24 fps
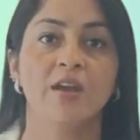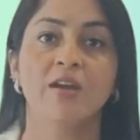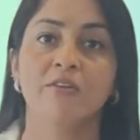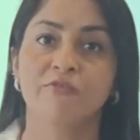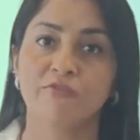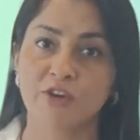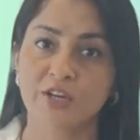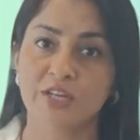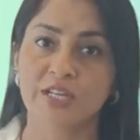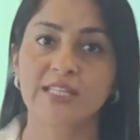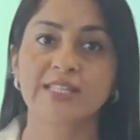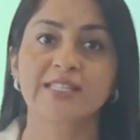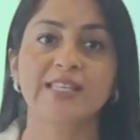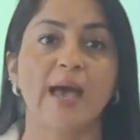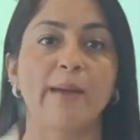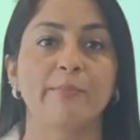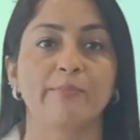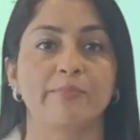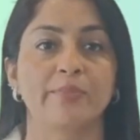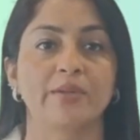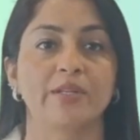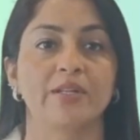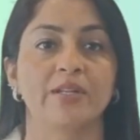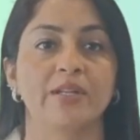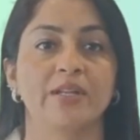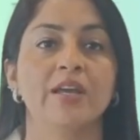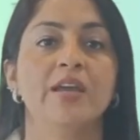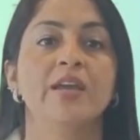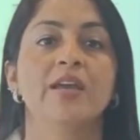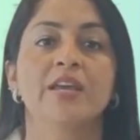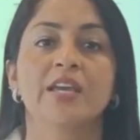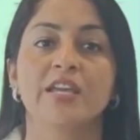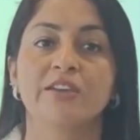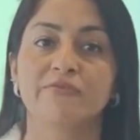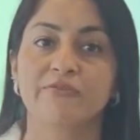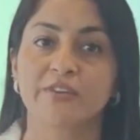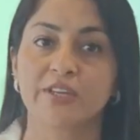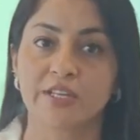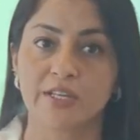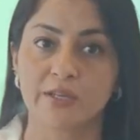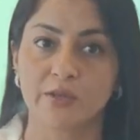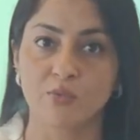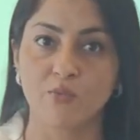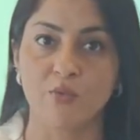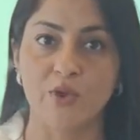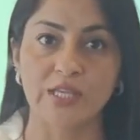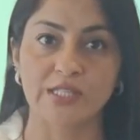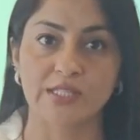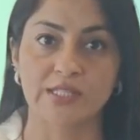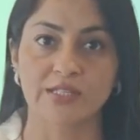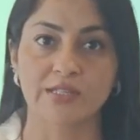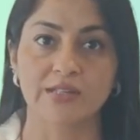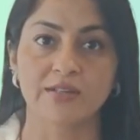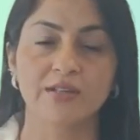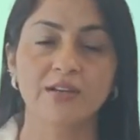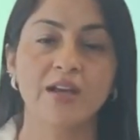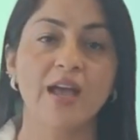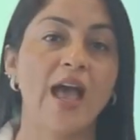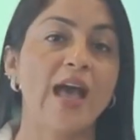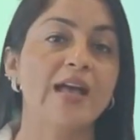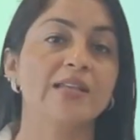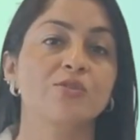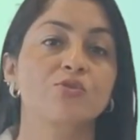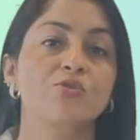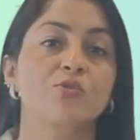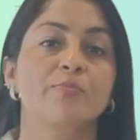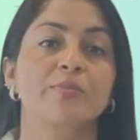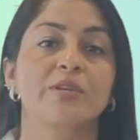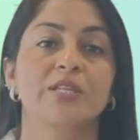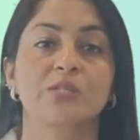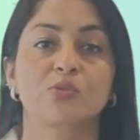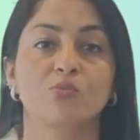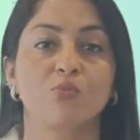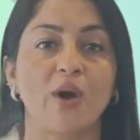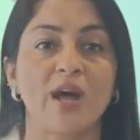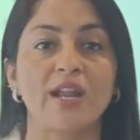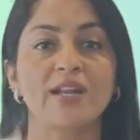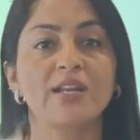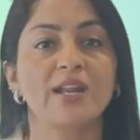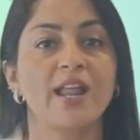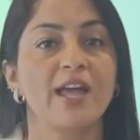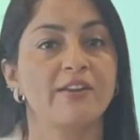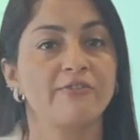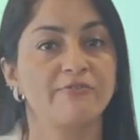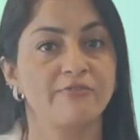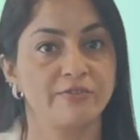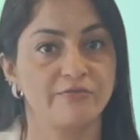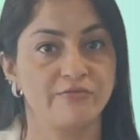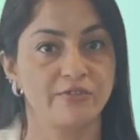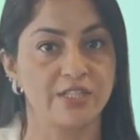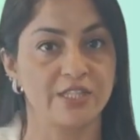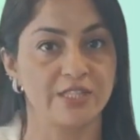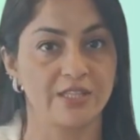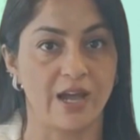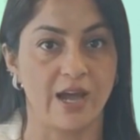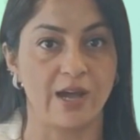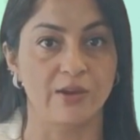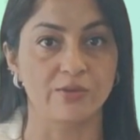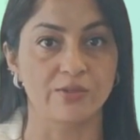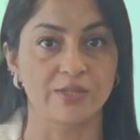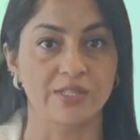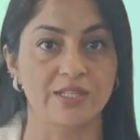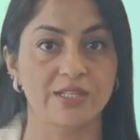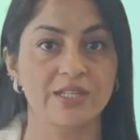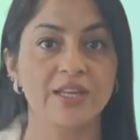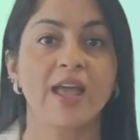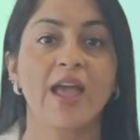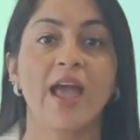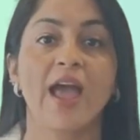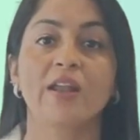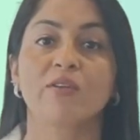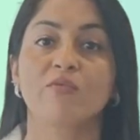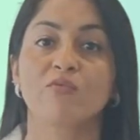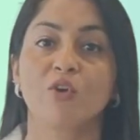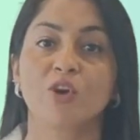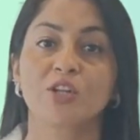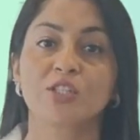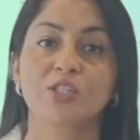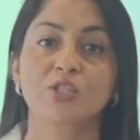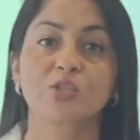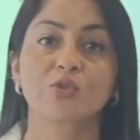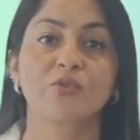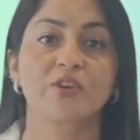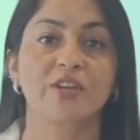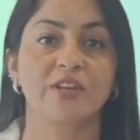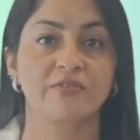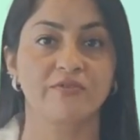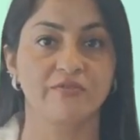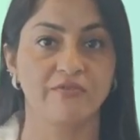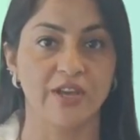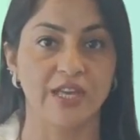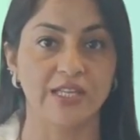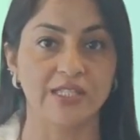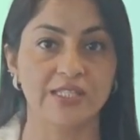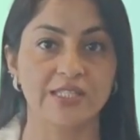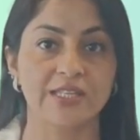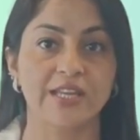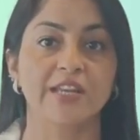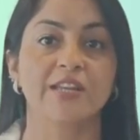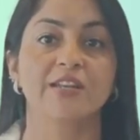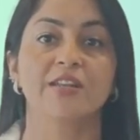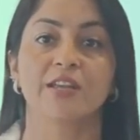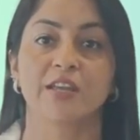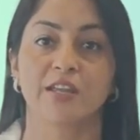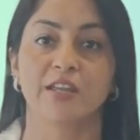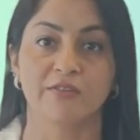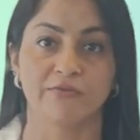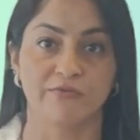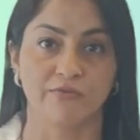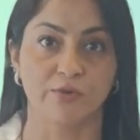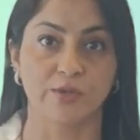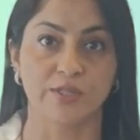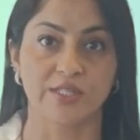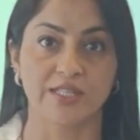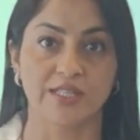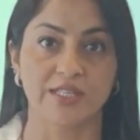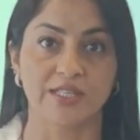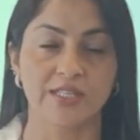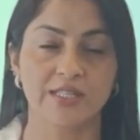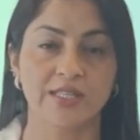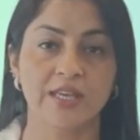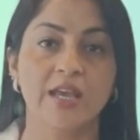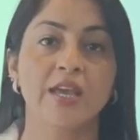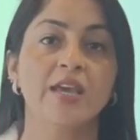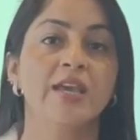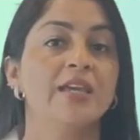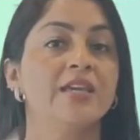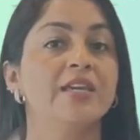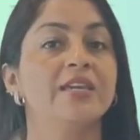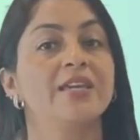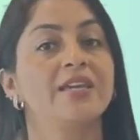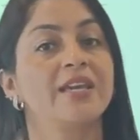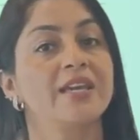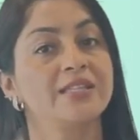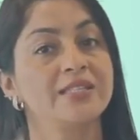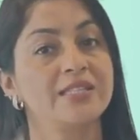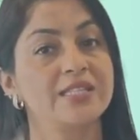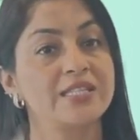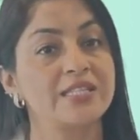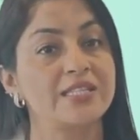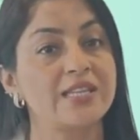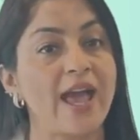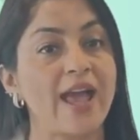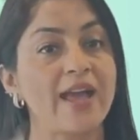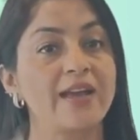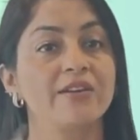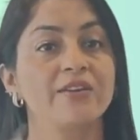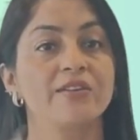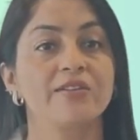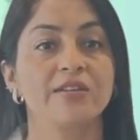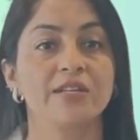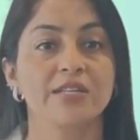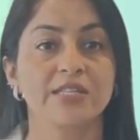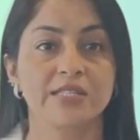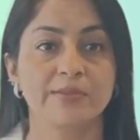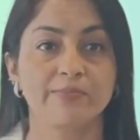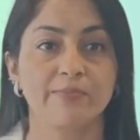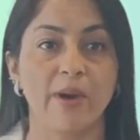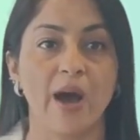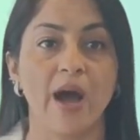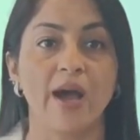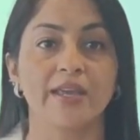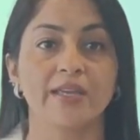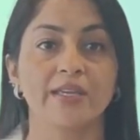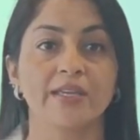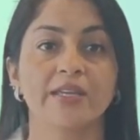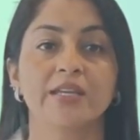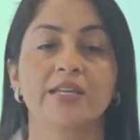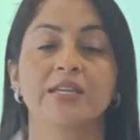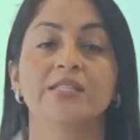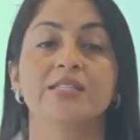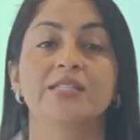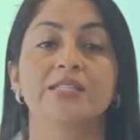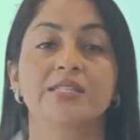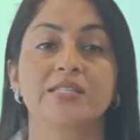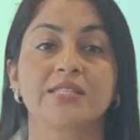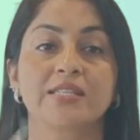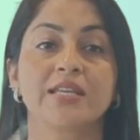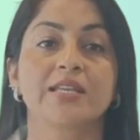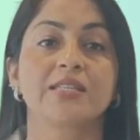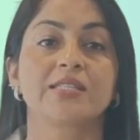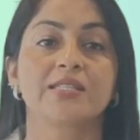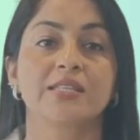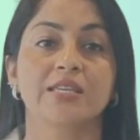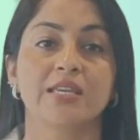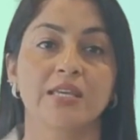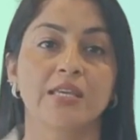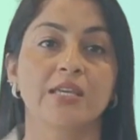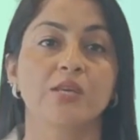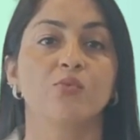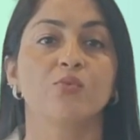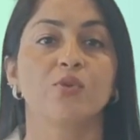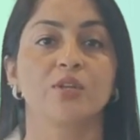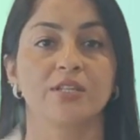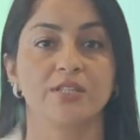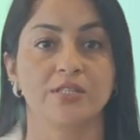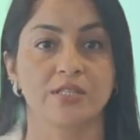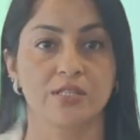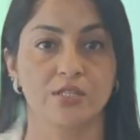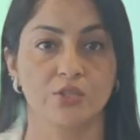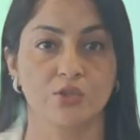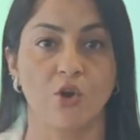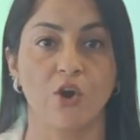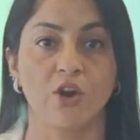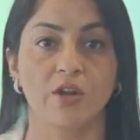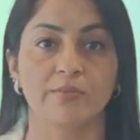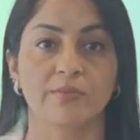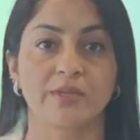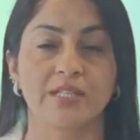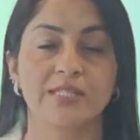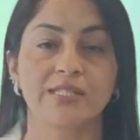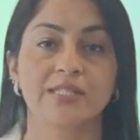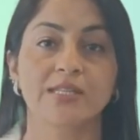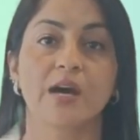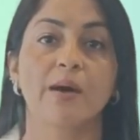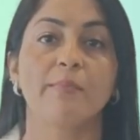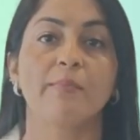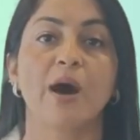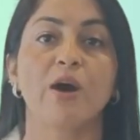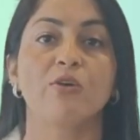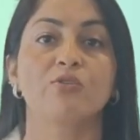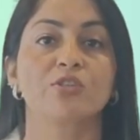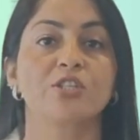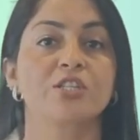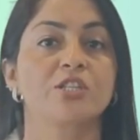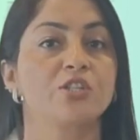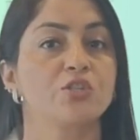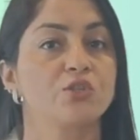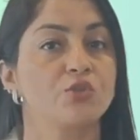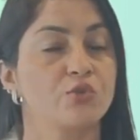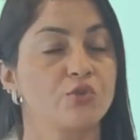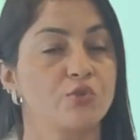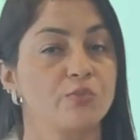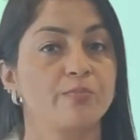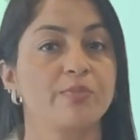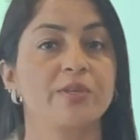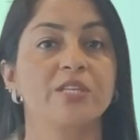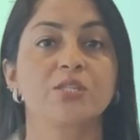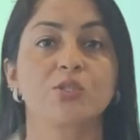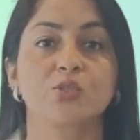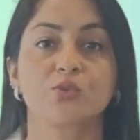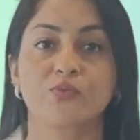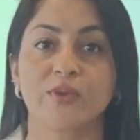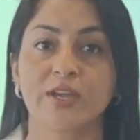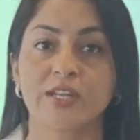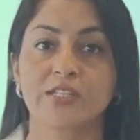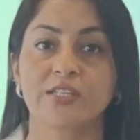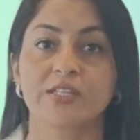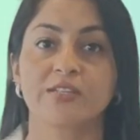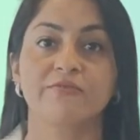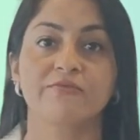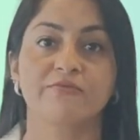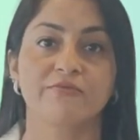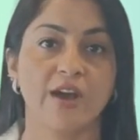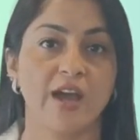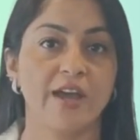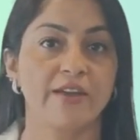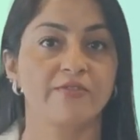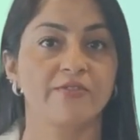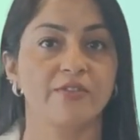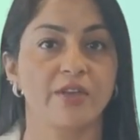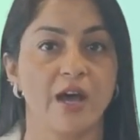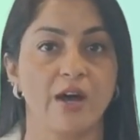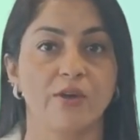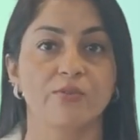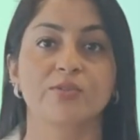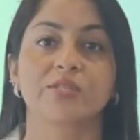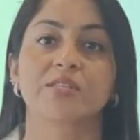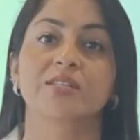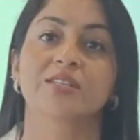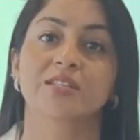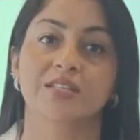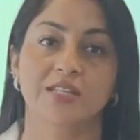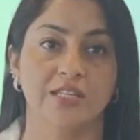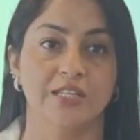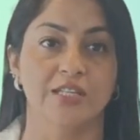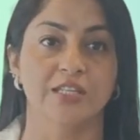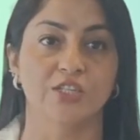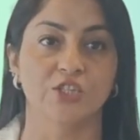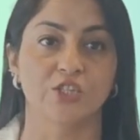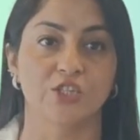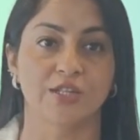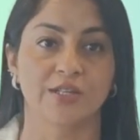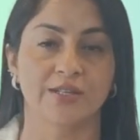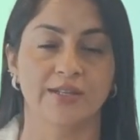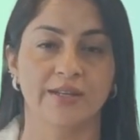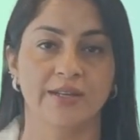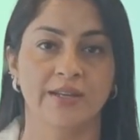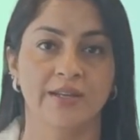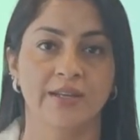For example, if an investor has Rs 1,50,000 and wants to invest in Infosys, he can stagger his buying in 6 equal installments amounting to Rs 25,000 each.